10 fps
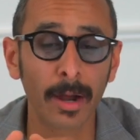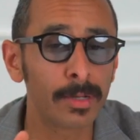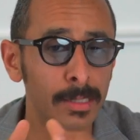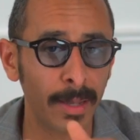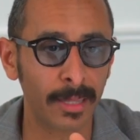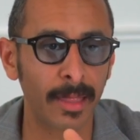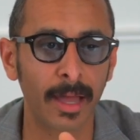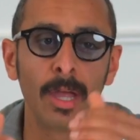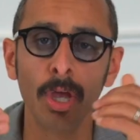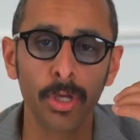I respect
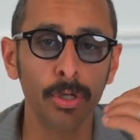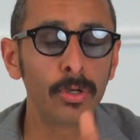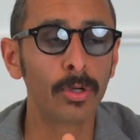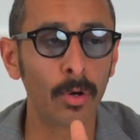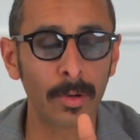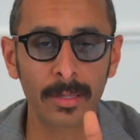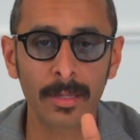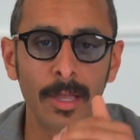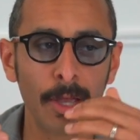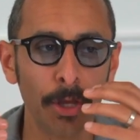that. You go
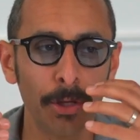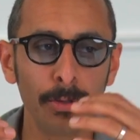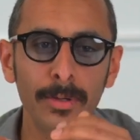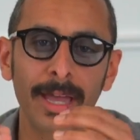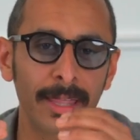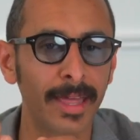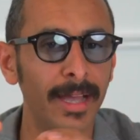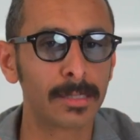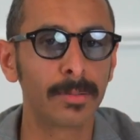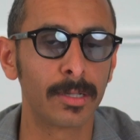in, you get
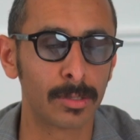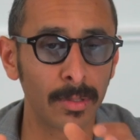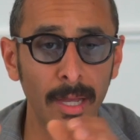that experience.